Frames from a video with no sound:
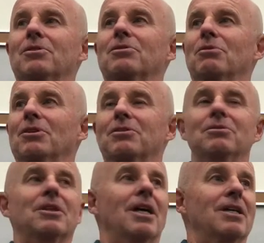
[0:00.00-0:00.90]
or squirrel
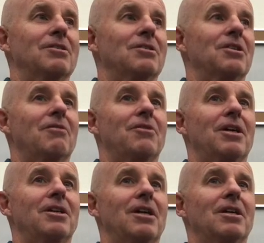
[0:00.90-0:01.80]
suit guys and stuff
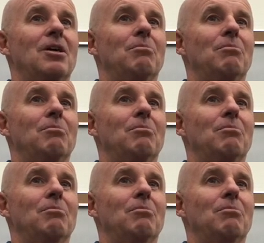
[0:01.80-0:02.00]
that,